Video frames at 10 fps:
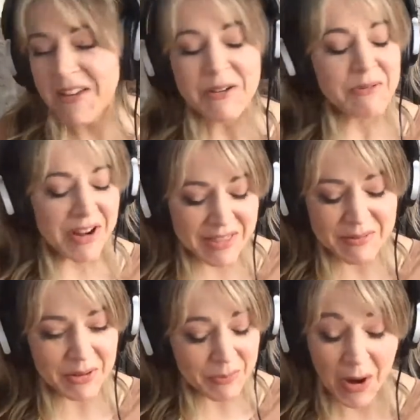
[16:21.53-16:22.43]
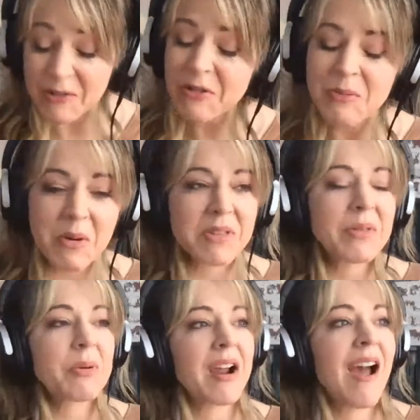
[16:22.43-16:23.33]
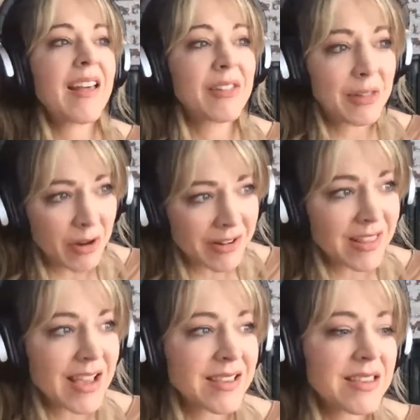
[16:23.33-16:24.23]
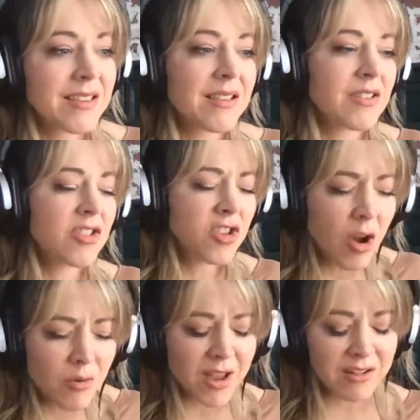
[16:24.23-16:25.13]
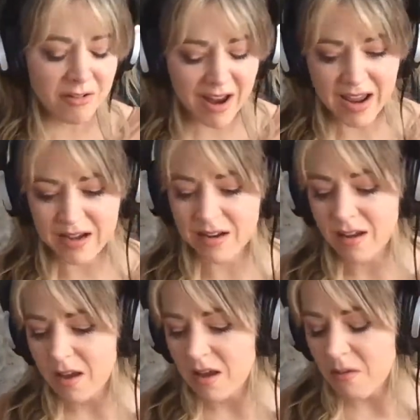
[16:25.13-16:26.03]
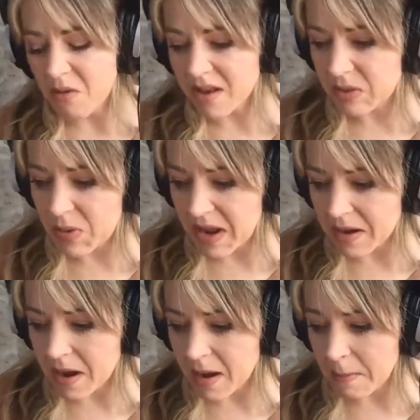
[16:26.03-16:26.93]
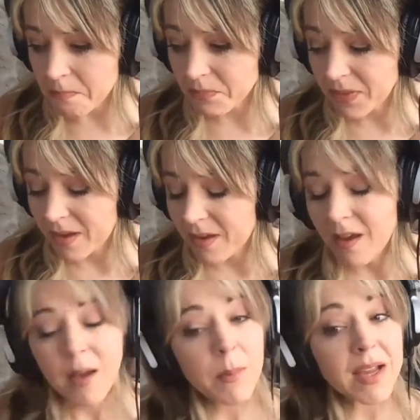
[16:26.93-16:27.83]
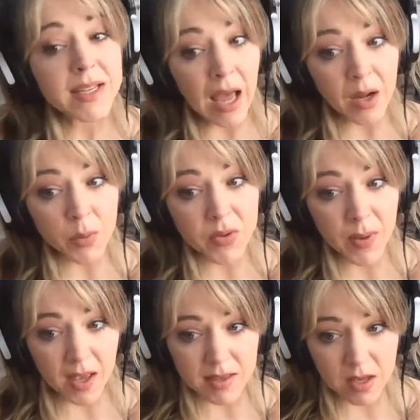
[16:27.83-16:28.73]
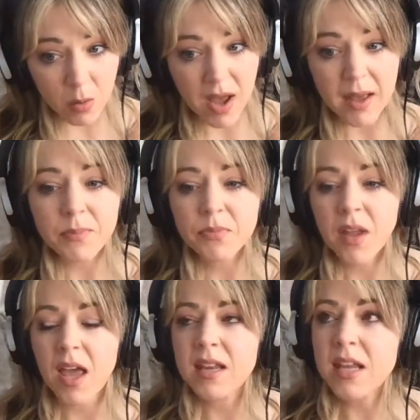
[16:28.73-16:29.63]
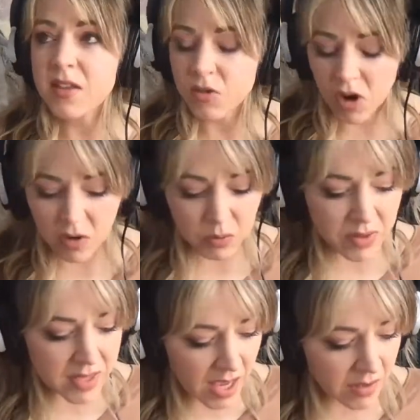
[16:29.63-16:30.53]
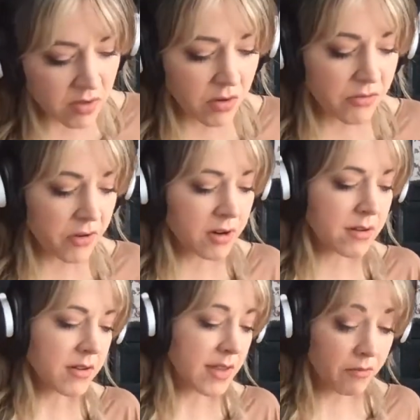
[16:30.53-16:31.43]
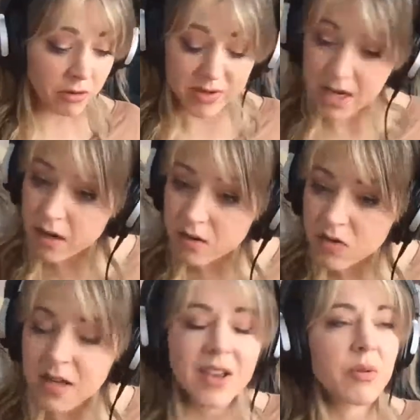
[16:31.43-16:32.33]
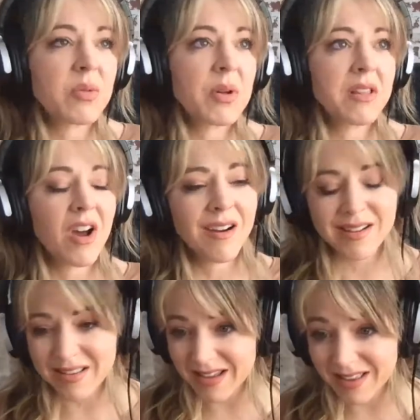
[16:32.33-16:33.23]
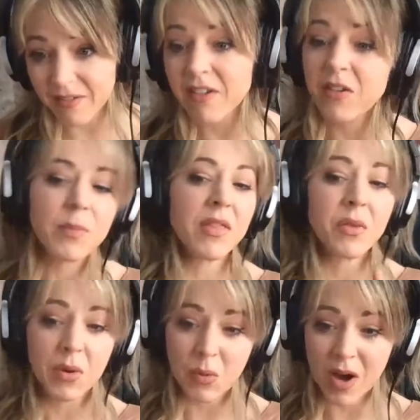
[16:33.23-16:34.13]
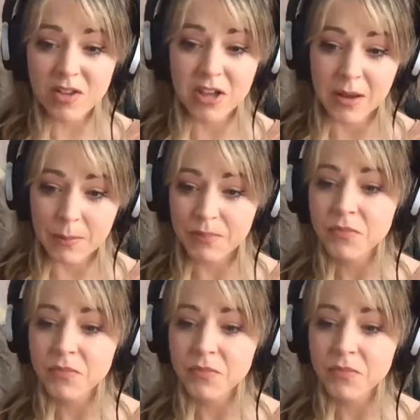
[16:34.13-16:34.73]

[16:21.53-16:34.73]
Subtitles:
One of the most powerful moments where I learned this so ingrained was when my dad was passing away. And he struggled with cancer for several years. It was one of the hardest things I've ever been through, to watch him